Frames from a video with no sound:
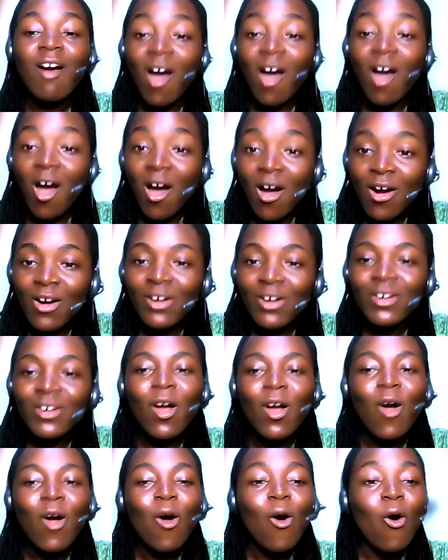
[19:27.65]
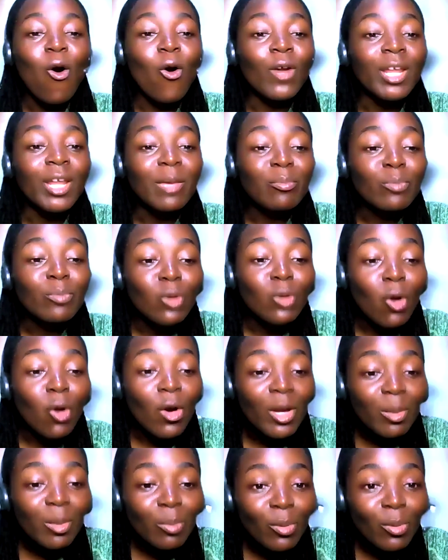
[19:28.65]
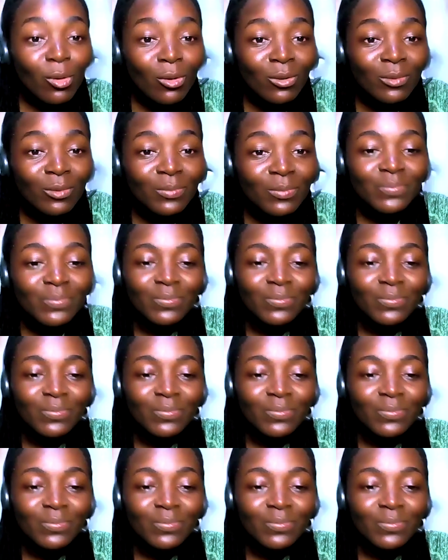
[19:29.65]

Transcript: are unemployable,